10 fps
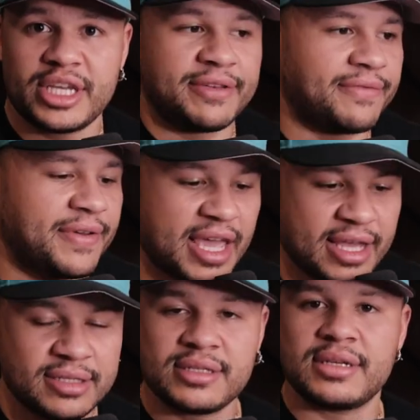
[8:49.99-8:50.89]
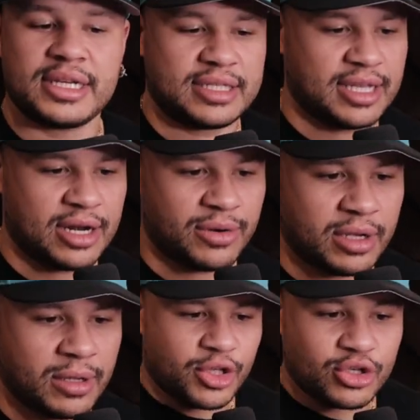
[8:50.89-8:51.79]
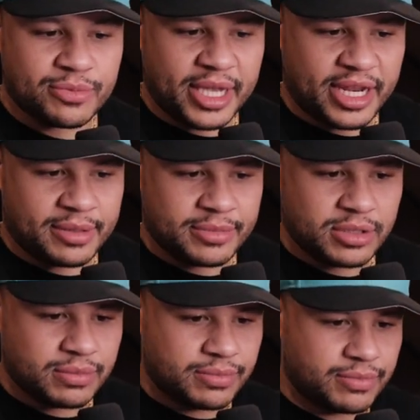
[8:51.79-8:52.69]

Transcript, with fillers: in fans, etc. Those mediums